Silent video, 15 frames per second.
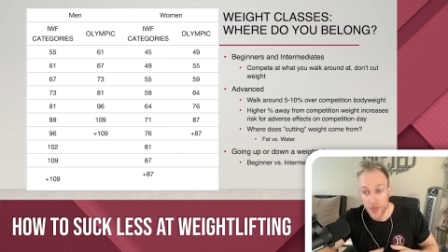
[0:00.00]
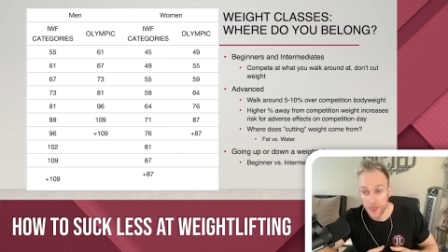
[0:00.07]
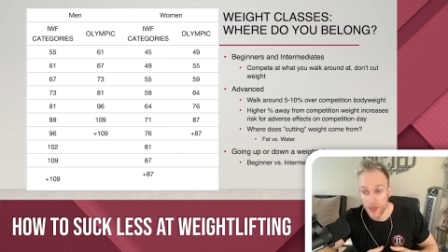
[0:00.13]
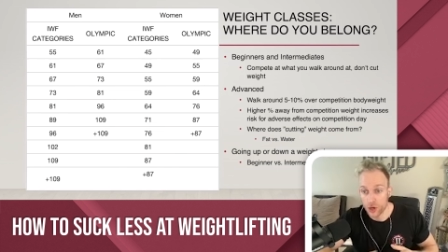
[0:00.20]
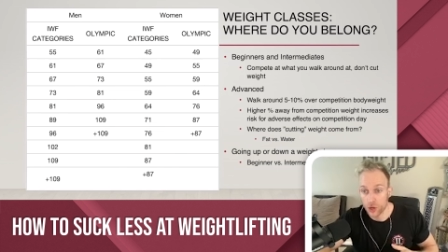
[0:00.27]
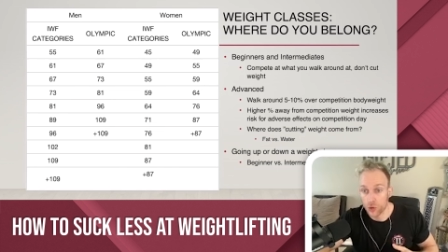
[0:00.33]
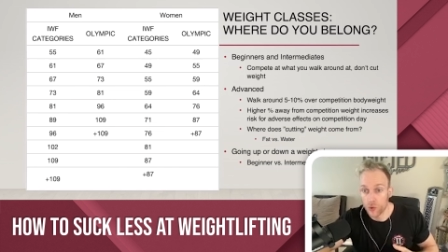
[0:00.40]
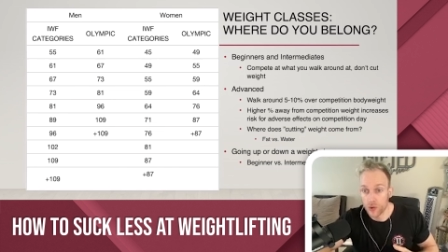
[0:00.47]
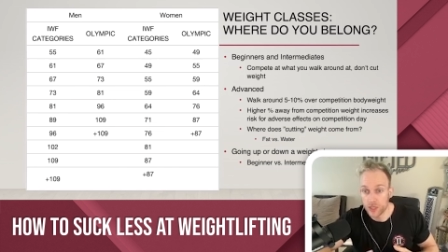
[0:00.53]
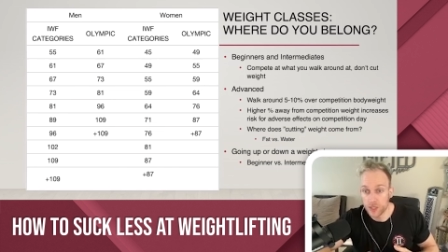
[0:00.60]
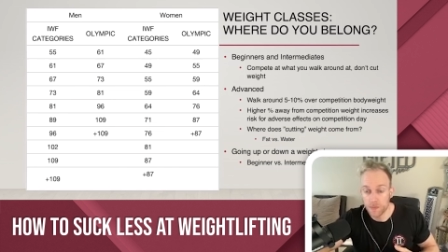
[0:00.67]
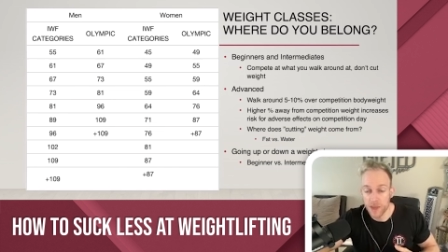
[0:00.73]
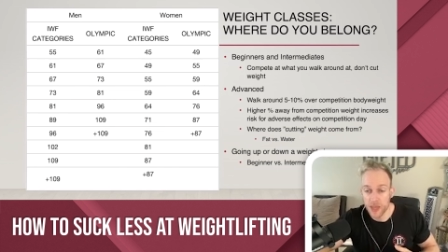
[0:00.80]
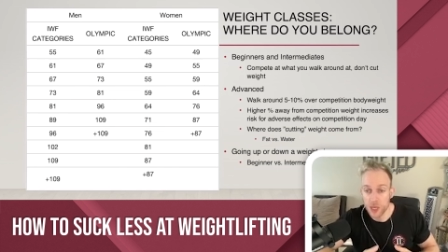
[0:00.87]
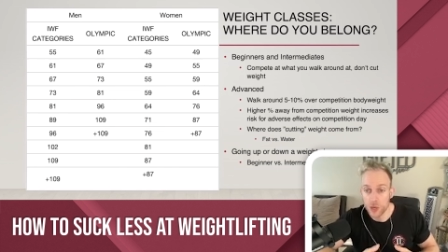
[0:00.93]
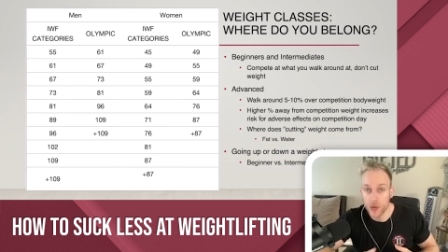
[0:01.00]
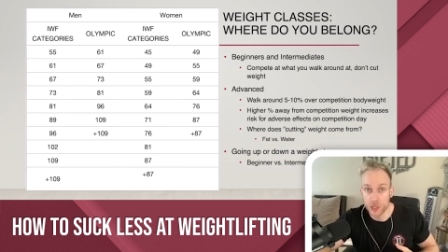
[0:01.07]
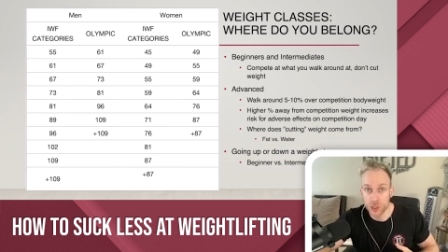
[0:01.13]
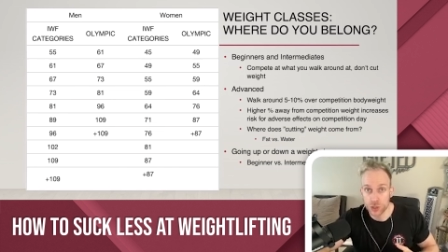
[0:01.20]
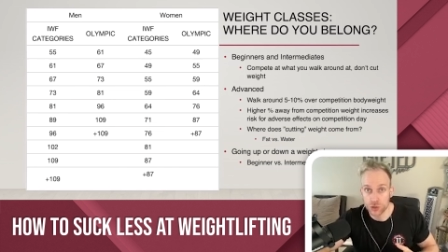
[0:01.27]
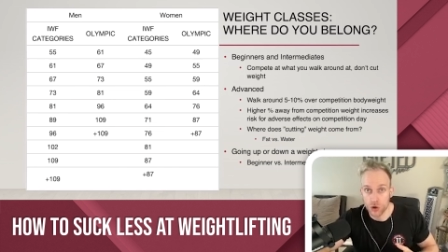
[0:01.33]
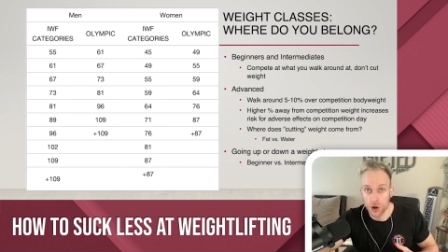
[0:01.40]
that are going to make you a
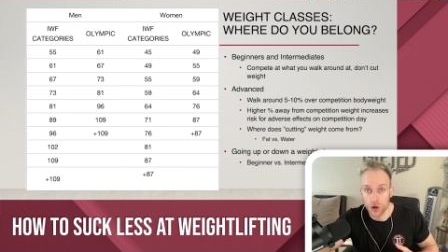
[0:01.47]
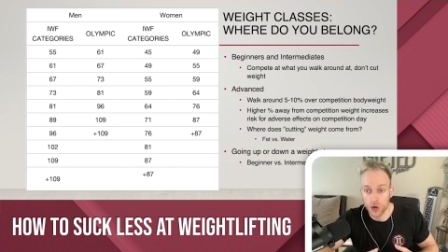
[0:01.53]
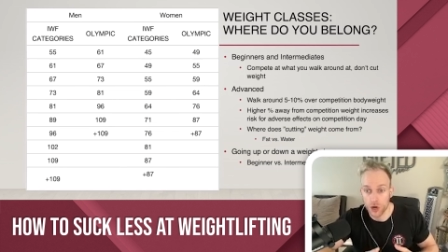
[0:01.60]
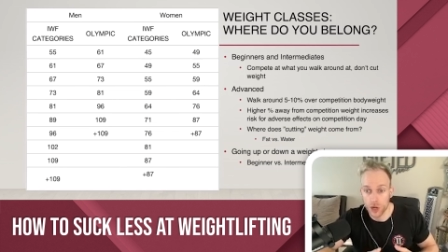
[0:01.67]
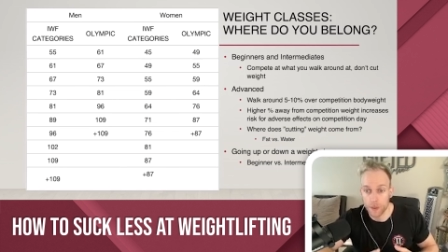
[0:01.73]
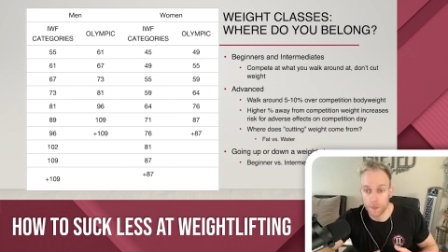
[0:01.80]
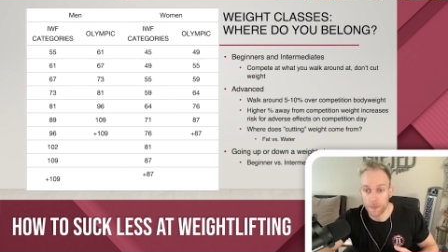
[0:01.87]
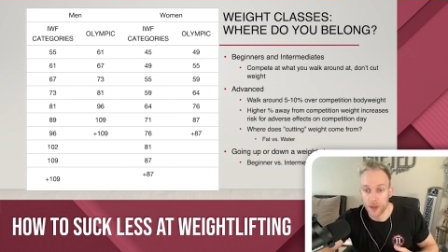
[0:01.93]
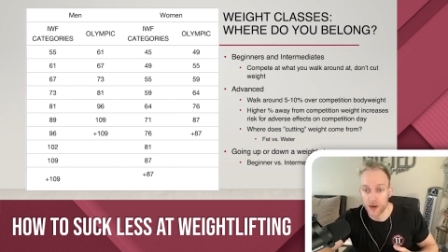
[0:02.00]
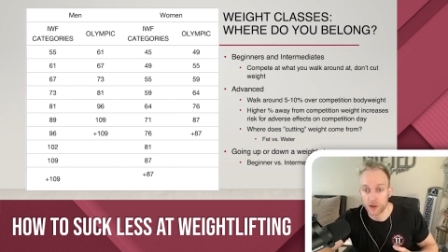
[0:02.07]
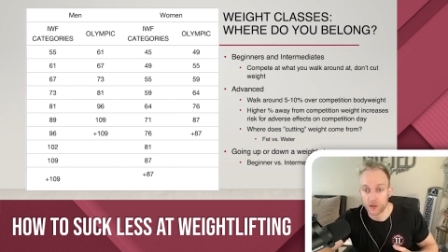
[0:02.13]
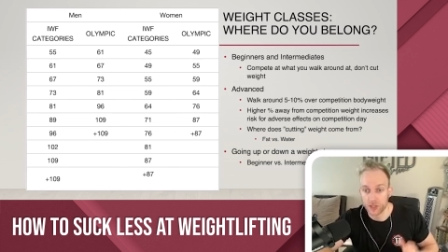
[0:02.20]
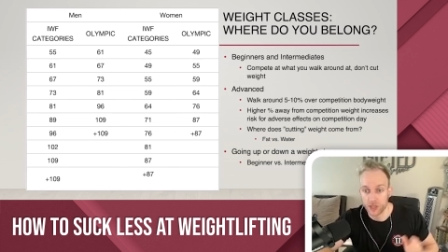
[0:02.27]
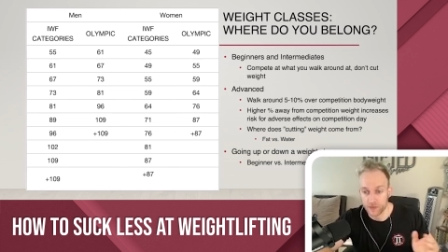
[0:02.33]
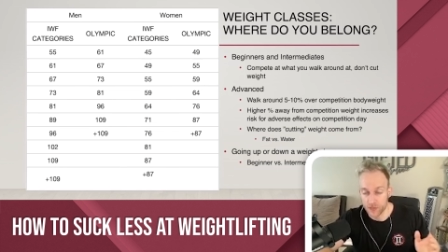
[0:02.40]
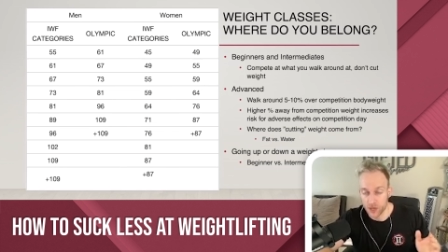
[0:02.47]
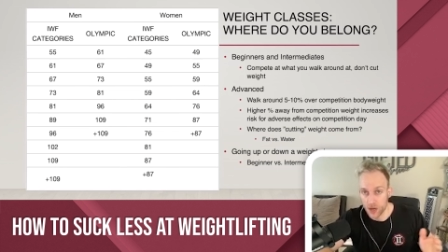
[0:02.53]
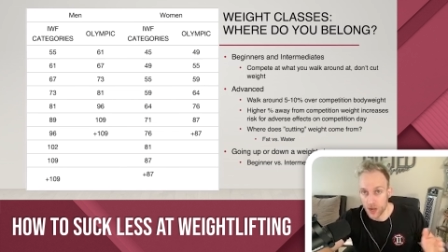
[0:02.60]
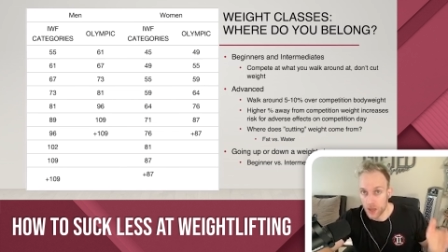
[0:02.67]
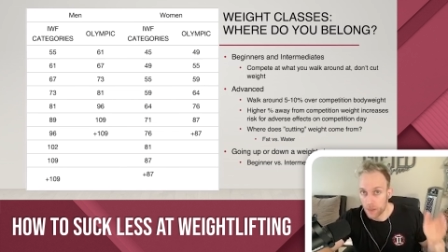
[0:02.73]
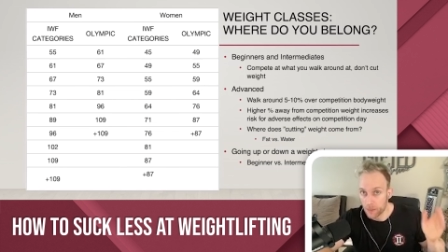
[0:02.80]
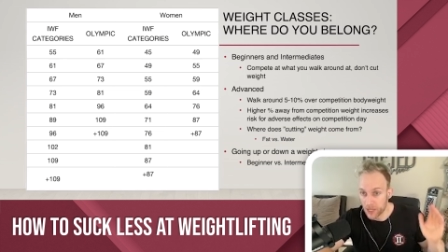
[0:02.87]
stronger and better lifter.
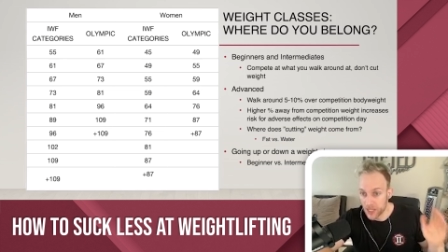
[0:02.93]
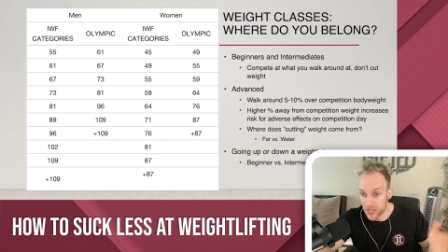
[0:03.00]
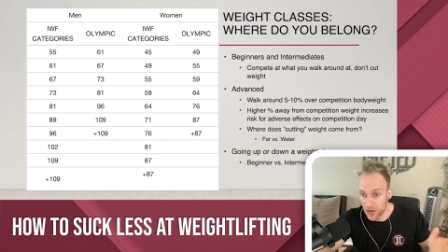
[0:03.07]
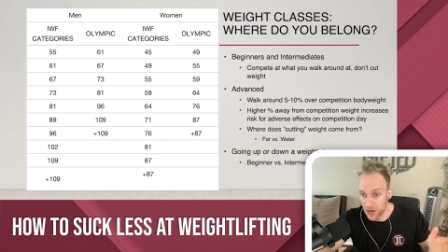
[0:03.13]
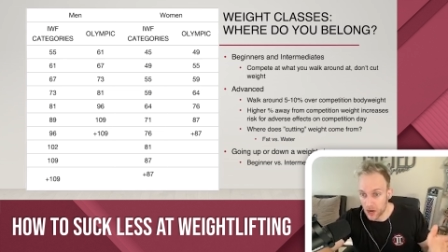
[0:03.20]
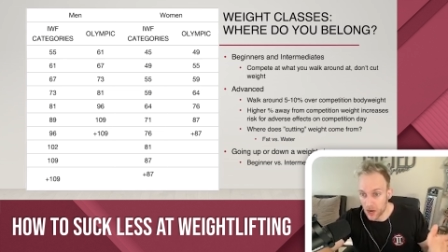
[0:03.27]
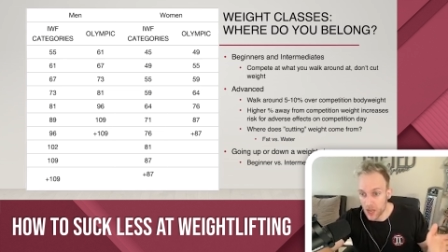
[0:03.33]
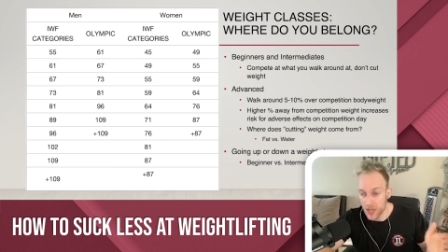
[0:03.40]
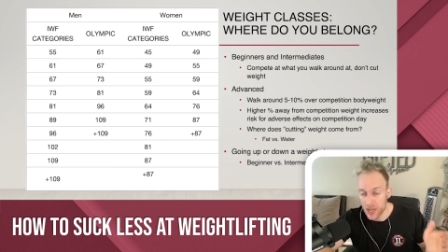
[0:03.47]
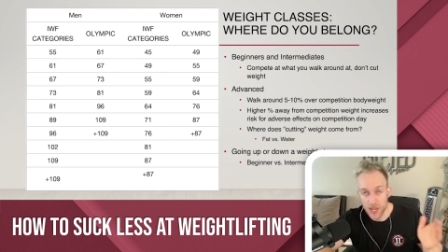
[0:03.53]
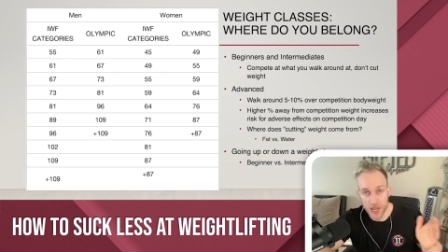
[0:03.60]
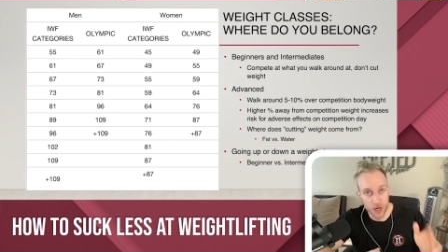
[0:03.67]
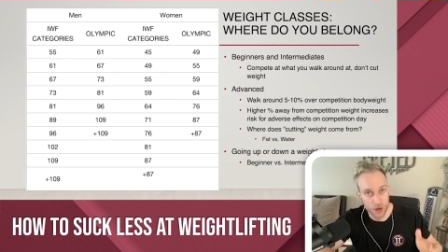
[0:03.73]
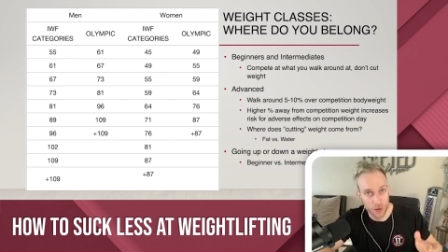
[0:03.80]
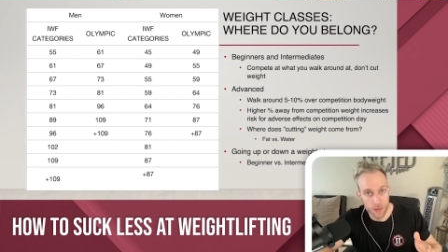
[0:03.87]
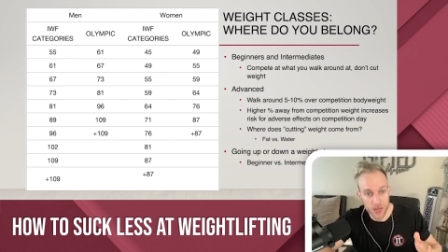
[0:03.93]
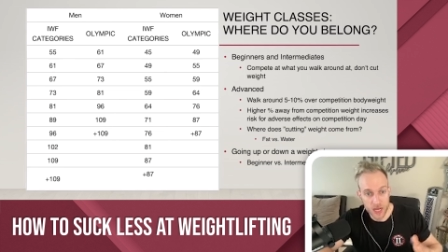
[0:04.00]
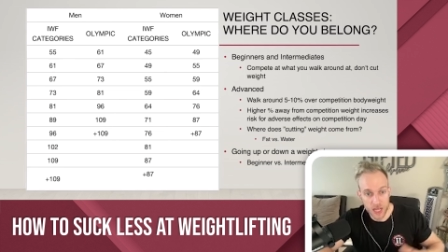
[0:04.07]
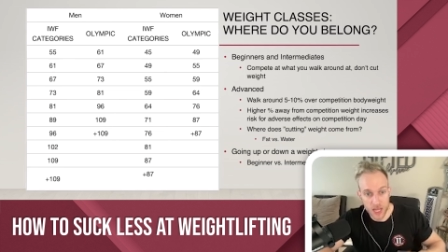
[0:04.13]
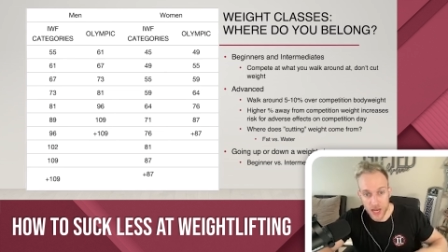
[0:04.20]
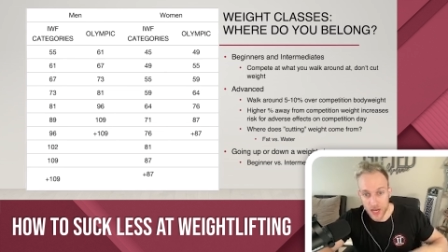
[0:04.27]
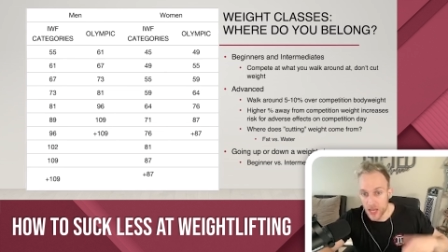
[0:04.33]
Beginner,
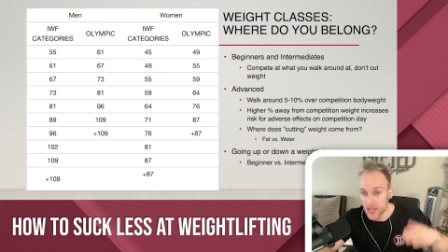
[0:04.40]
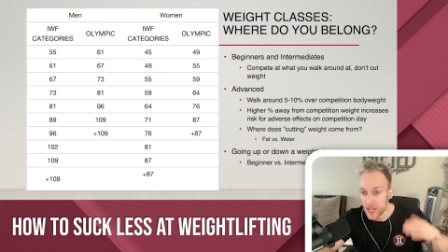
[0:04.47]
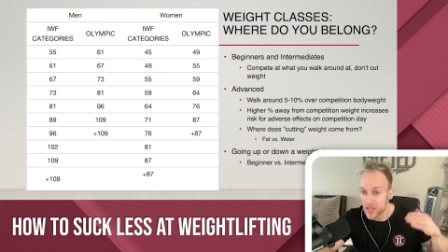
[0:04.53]
intermediate,